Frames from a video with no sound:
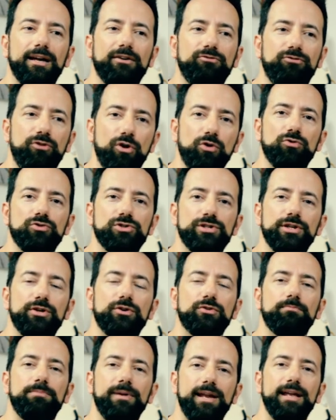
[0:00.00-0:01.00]
focusing
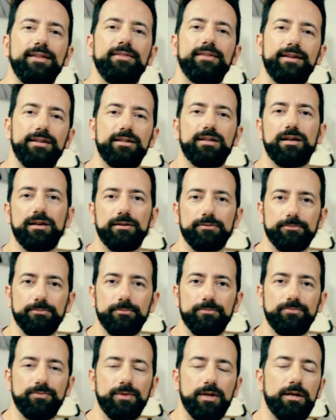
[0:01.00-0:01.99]
on playing the guitar.
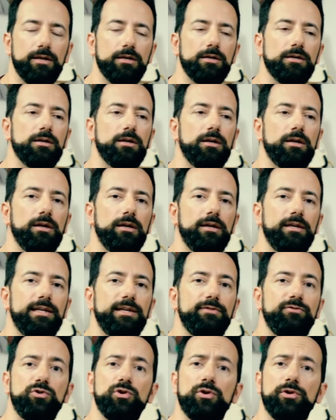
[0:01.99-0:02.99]

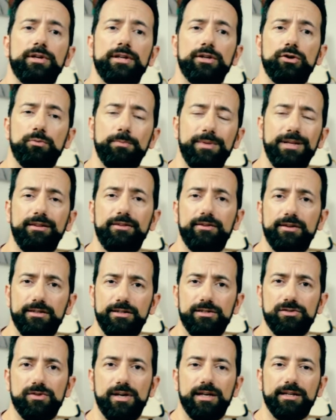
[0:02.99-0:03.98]
If you're in your
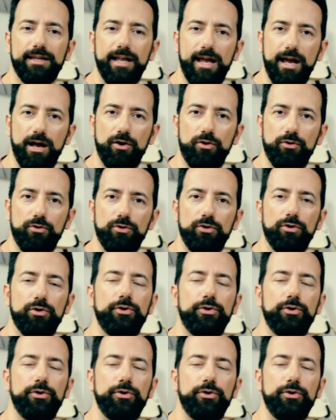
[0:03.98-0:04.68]
mid-30s right now,